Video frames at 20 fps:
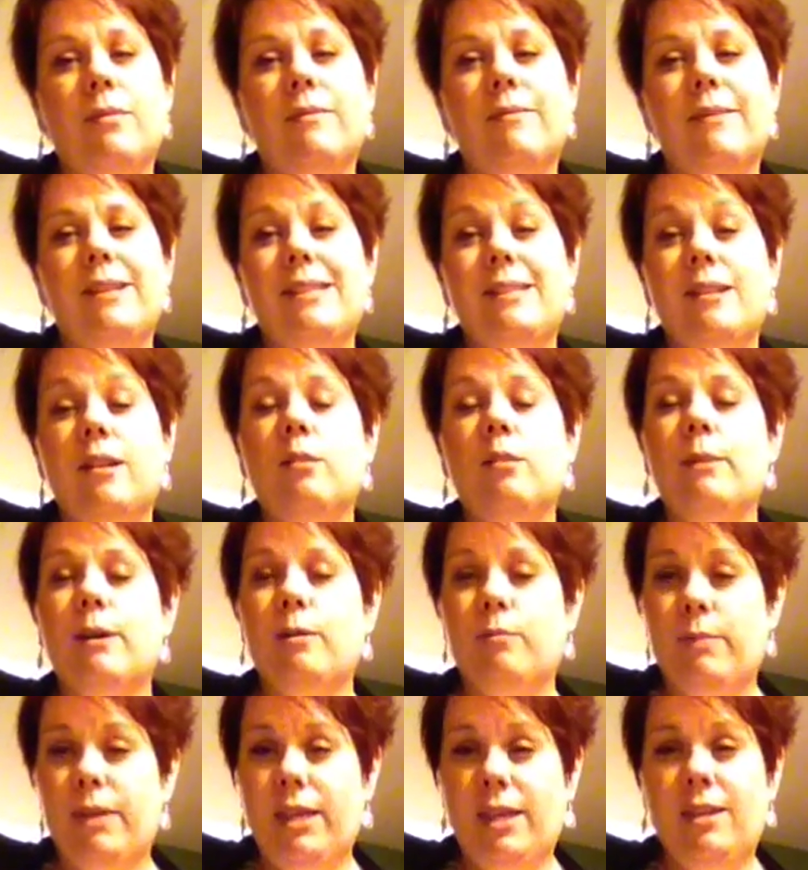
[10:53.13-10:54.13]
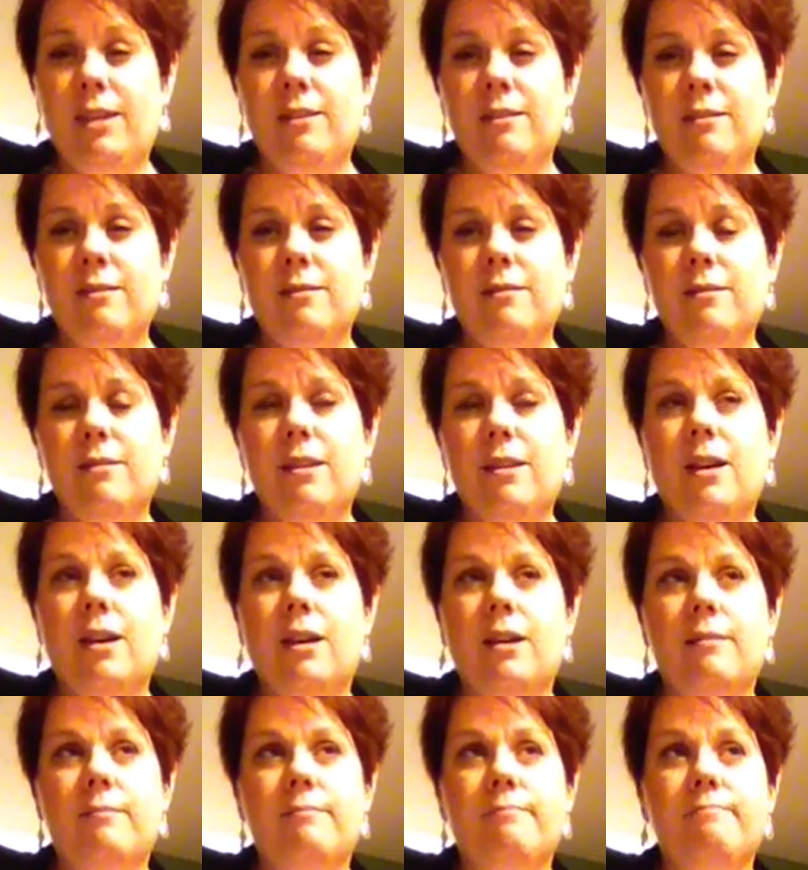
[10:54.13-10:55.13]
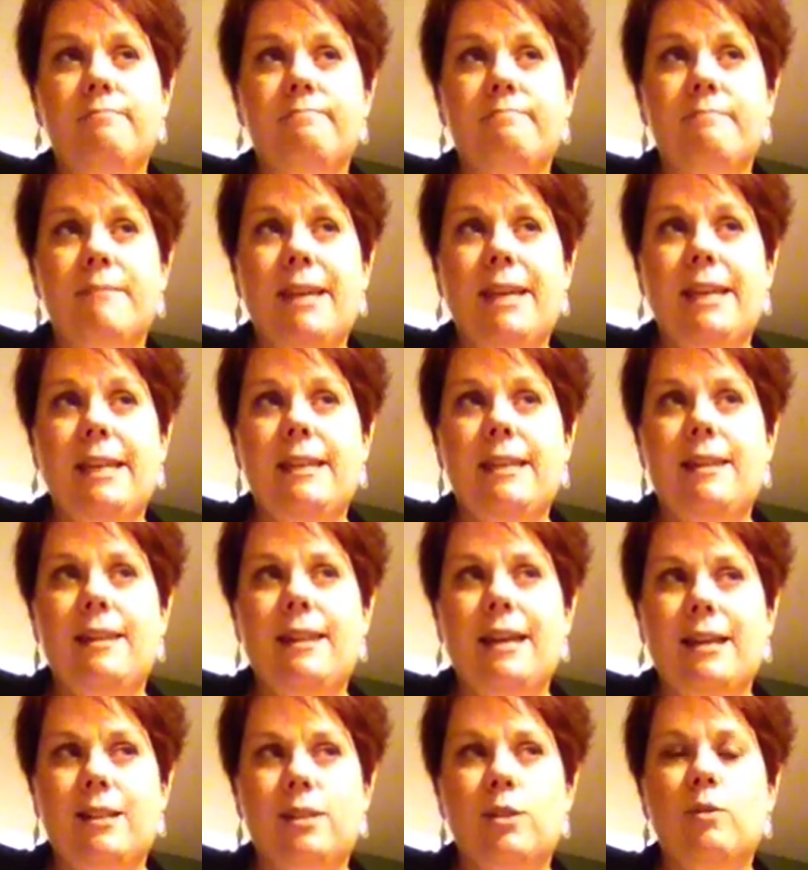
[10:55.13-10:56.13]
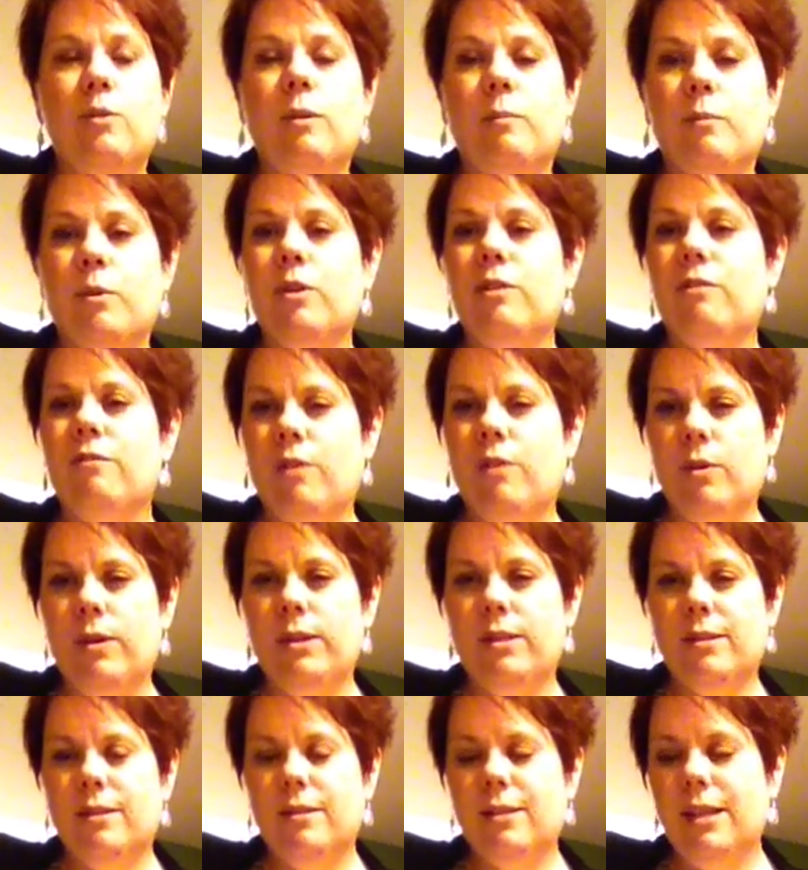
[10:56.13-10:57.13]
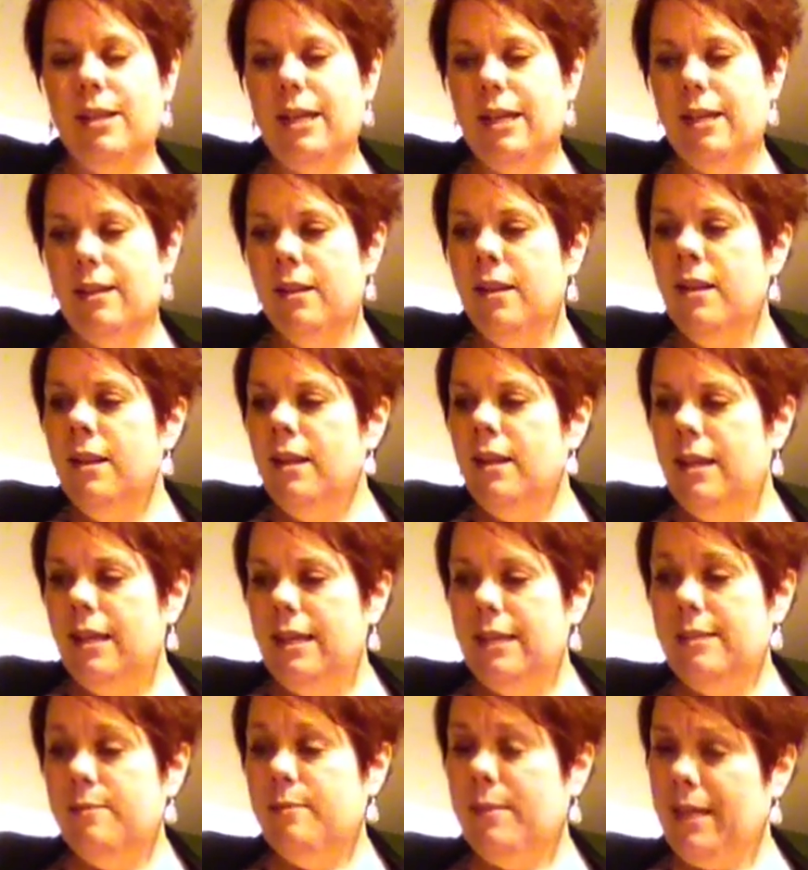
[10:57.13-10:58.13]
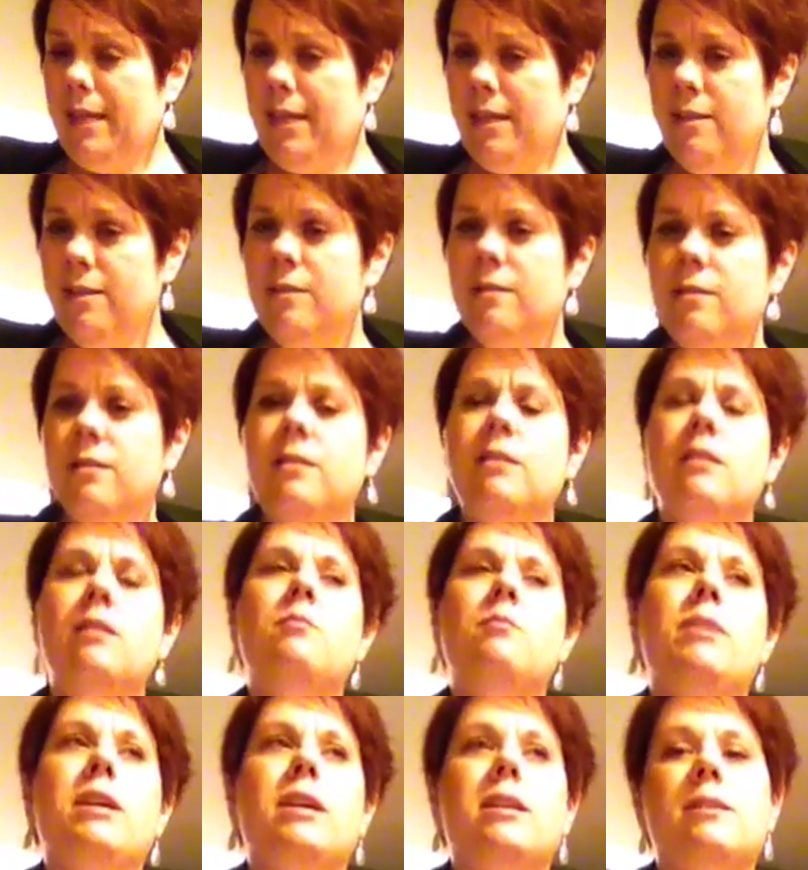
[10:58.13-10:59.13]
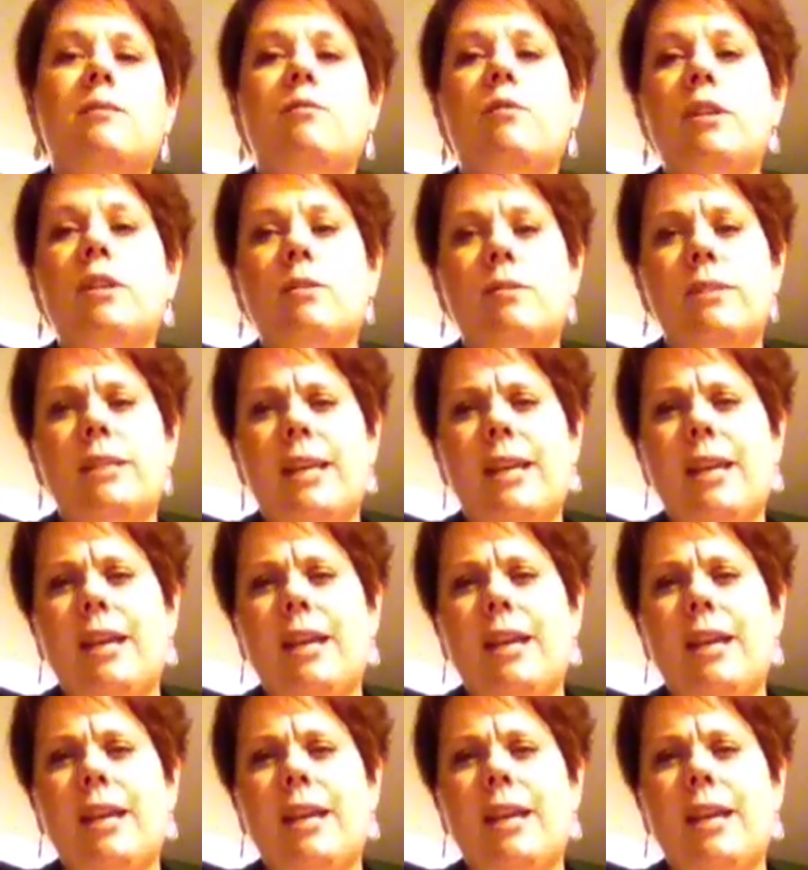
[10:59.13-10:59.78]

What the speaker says: It's all about me, and that's who I'm going to focus on again, is me, because if we don't take